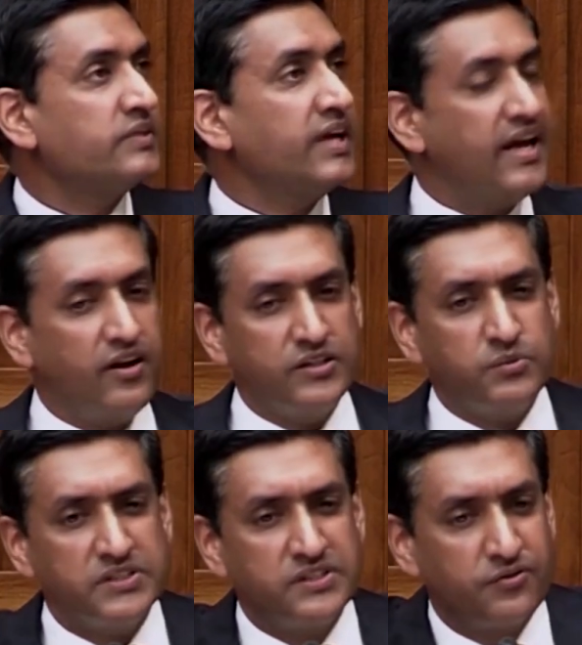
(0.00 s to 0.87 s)
here's
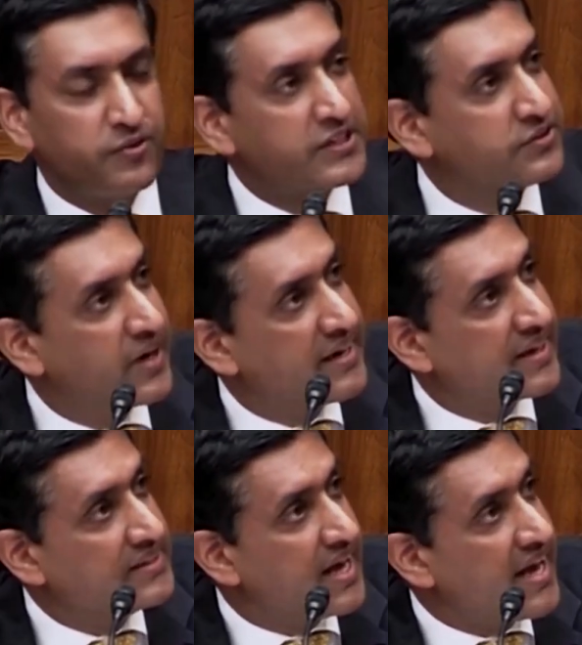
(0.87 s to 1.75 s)
what's so frustrating,
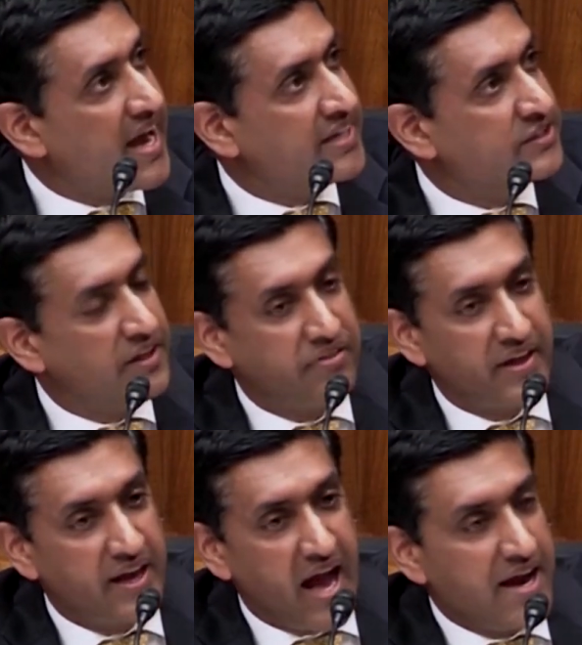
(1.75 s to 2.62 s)
because I actually
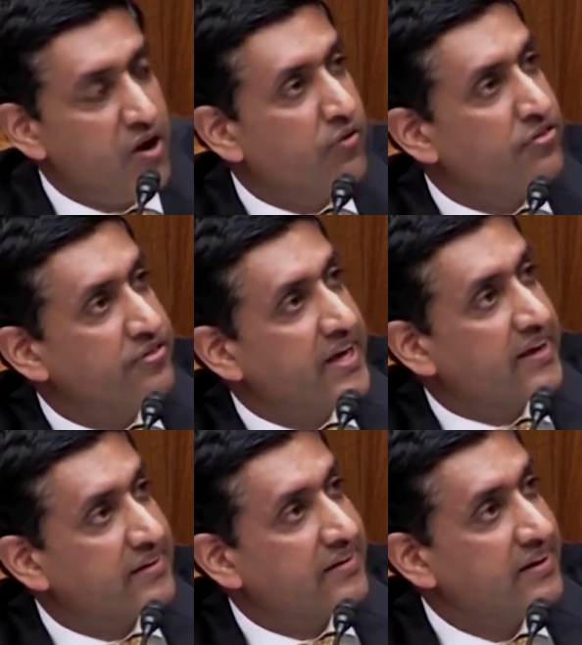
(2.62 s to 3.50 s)
think, I don't
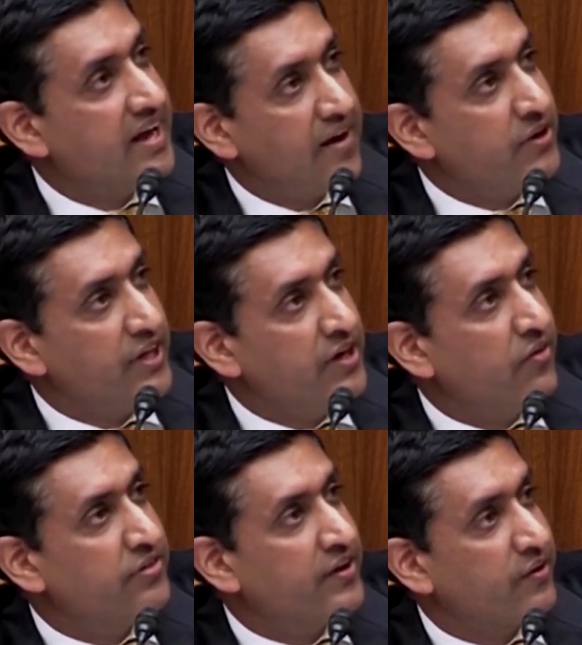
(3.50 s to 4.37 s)
think, I really don't
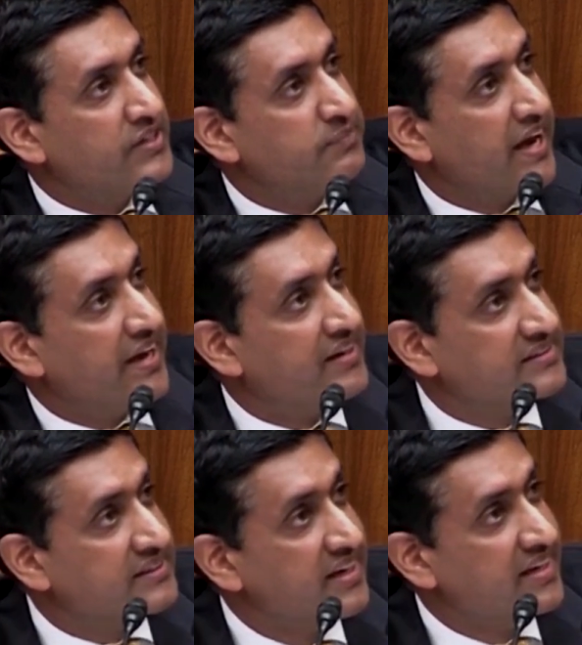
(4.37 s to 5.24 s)
think you're as bad
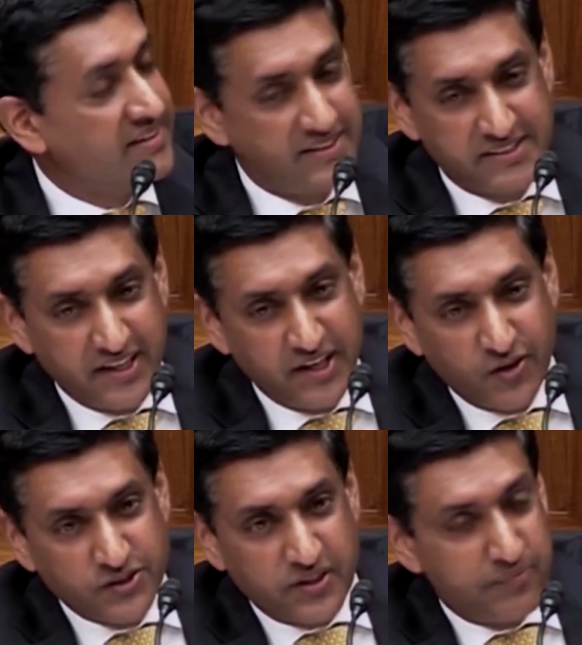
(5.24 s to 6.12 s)
as the
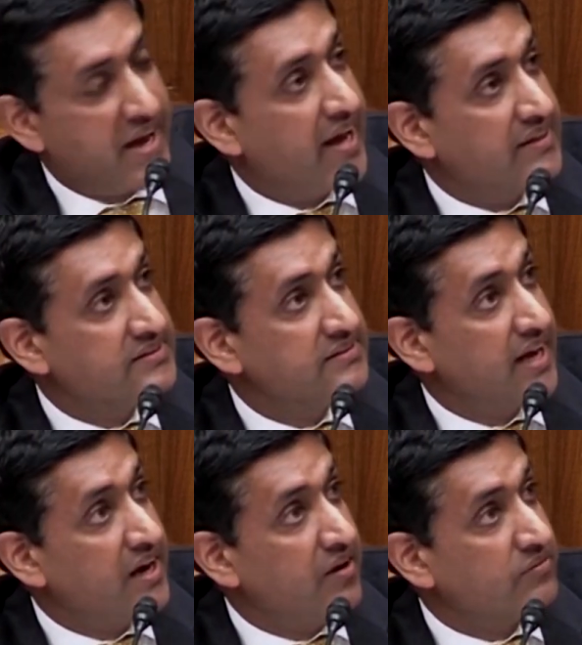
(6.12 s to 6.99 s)
CEOs of the past.
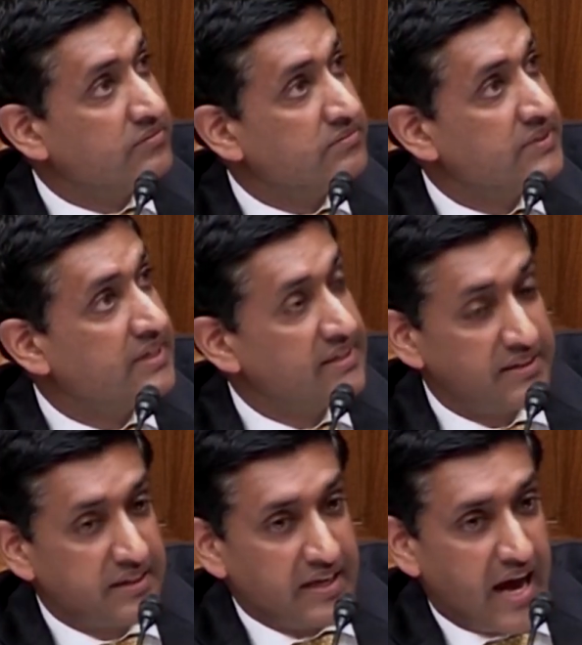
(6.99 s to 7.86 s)
I don't.
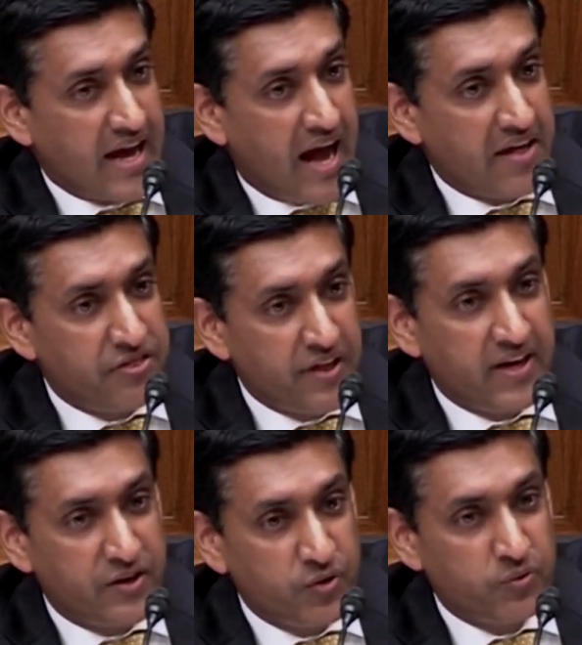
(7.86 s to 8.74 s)
I, I, I
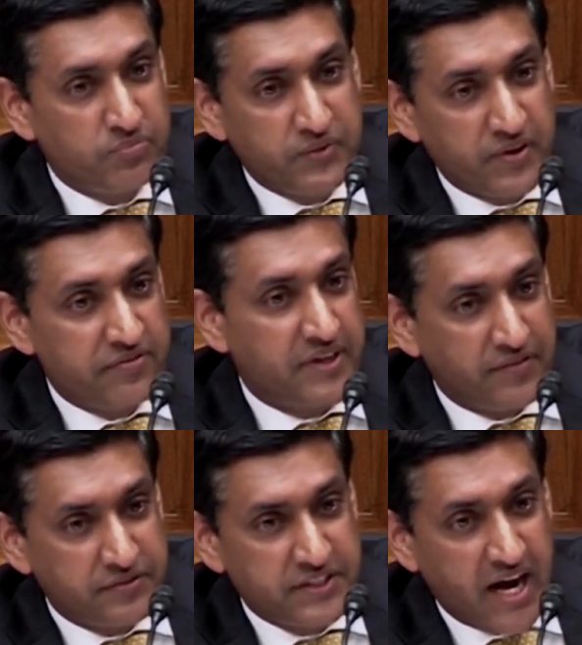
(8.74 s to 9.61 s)
think you, you have
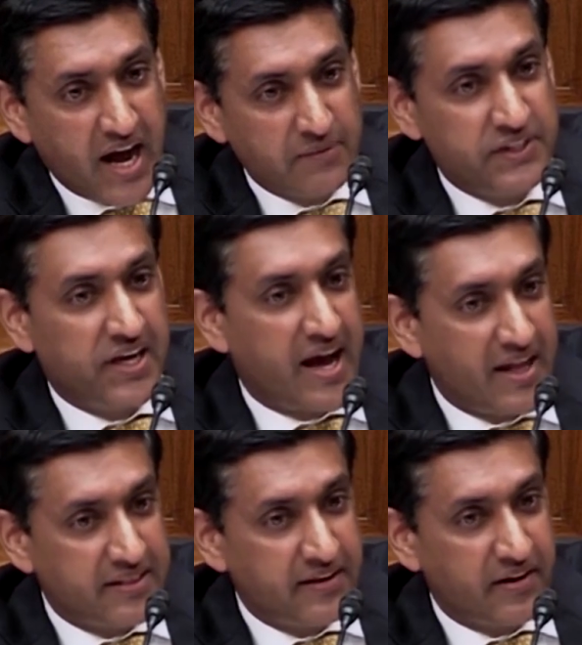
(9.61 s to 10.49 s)
tough jobs, you
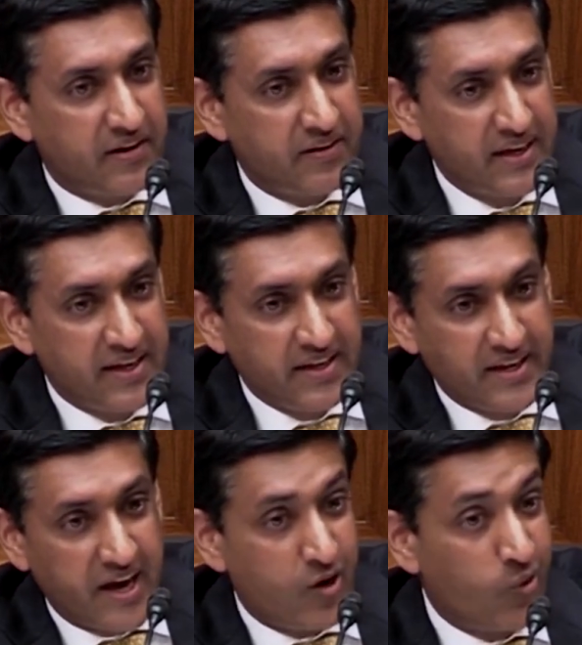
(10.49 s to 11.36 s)
got there, you
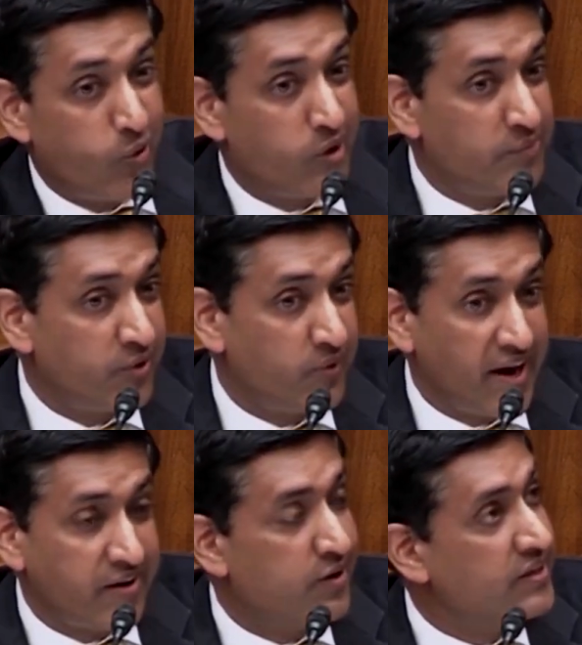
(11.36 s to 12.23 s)
got a horrible
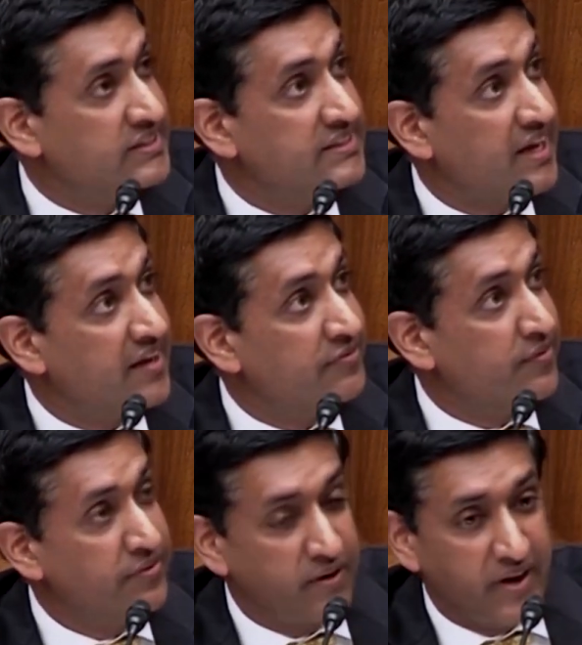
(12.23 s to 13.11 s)
record on stuff, you're
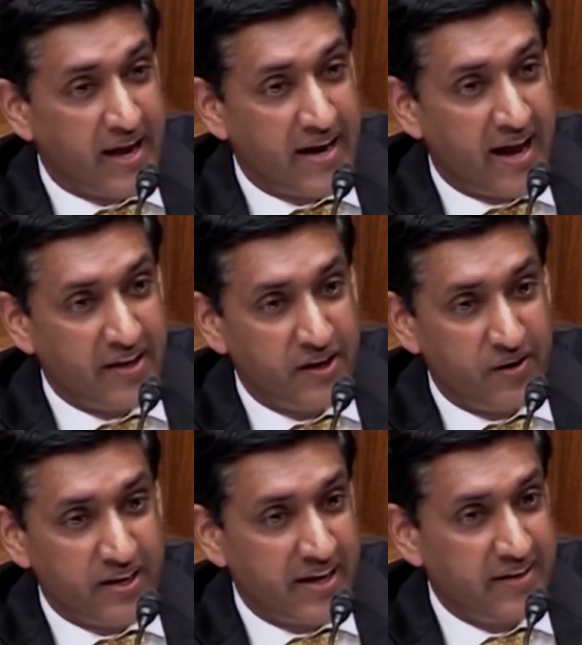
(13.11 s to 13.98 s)
figuring out how you
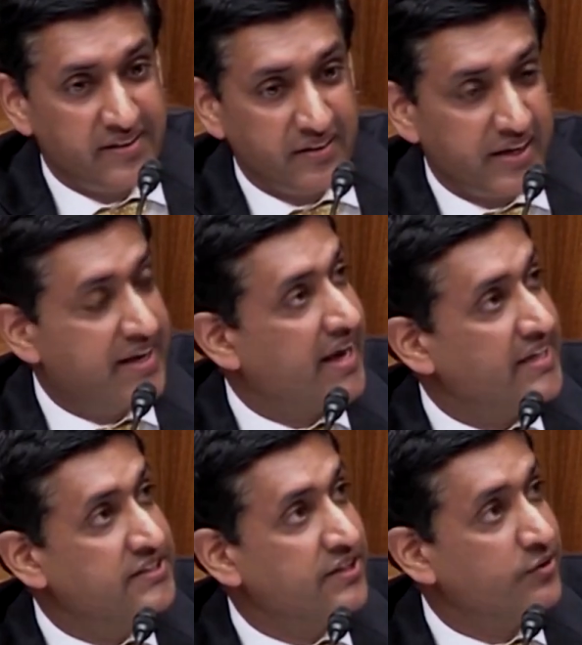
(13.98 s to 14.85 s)
don't get into
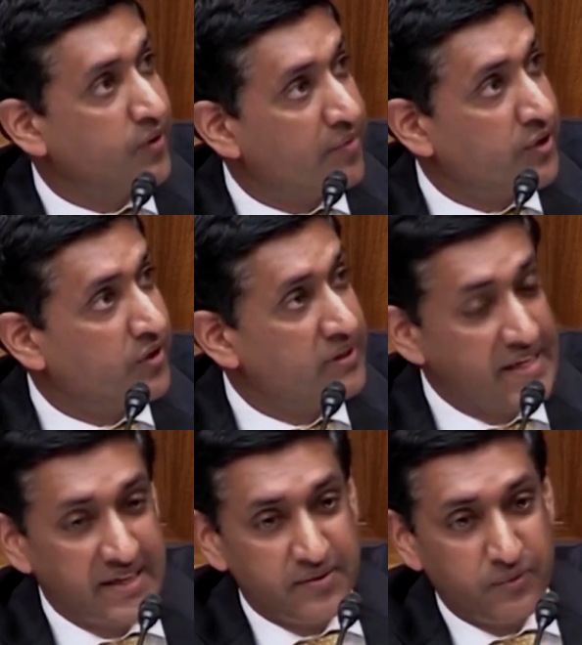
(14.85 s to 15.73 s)
litigation trouble
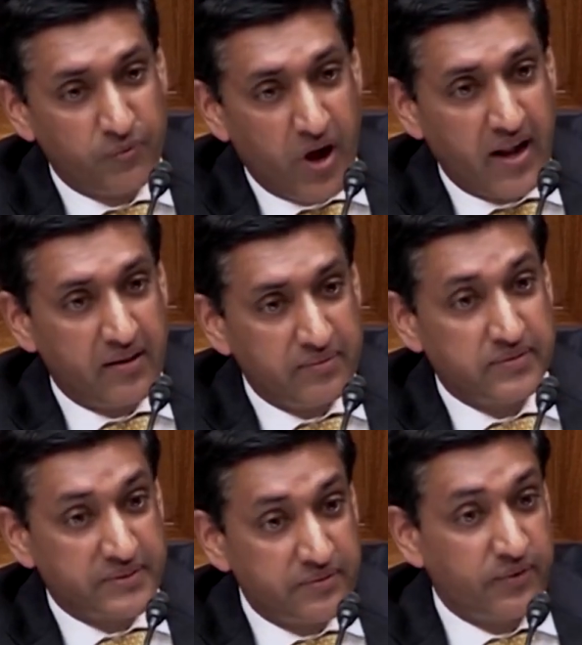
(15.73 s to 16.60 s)
while
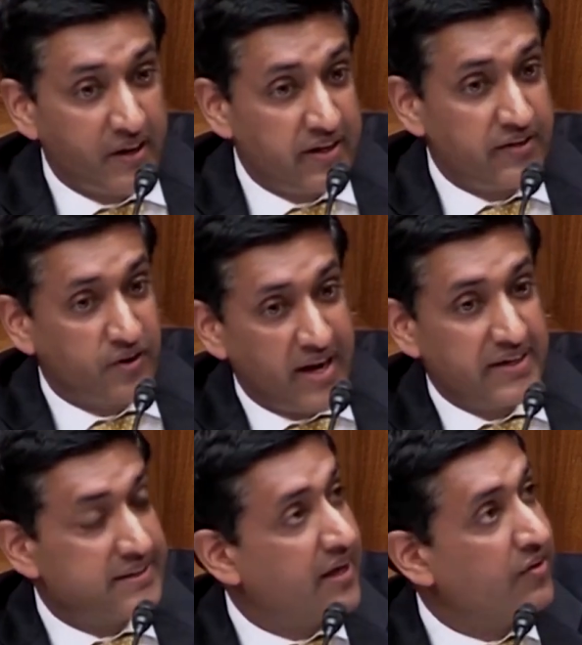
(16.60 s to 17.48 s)
really trying
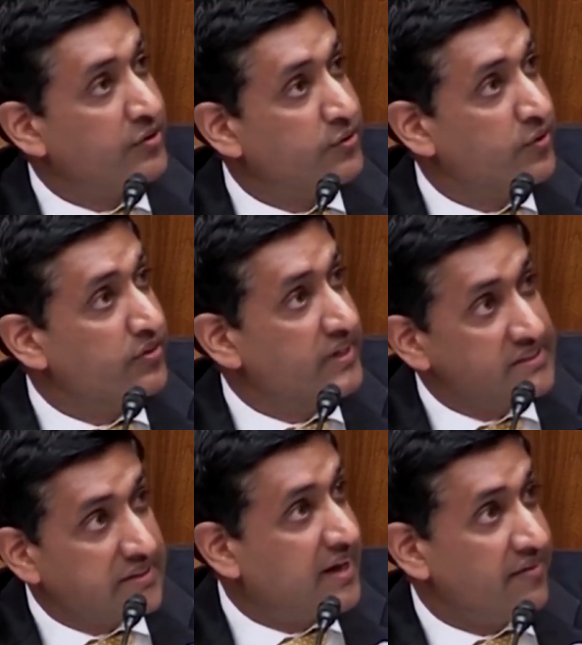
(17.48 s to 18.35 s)
to tell the truth. It's
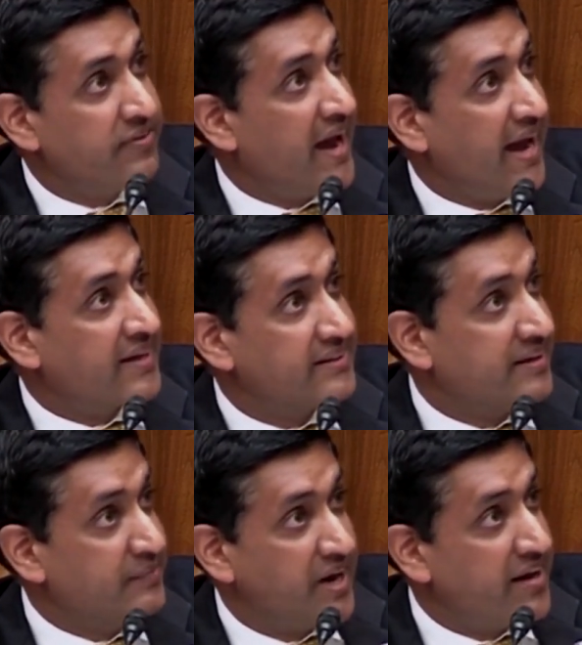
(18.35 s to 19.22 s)
a tough act.
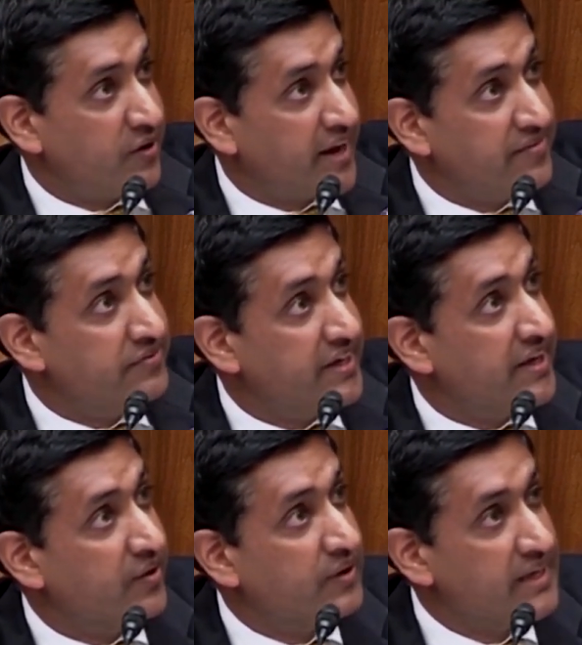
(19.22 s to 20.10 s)
I mean, I don't envy
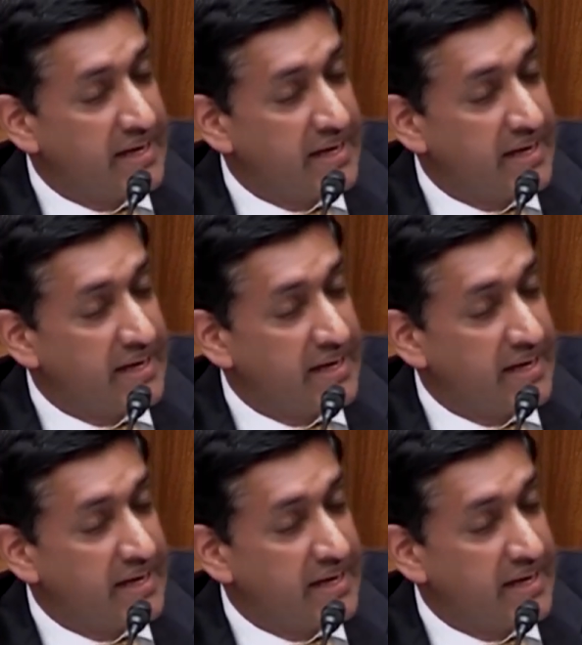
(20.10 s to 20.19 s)
you.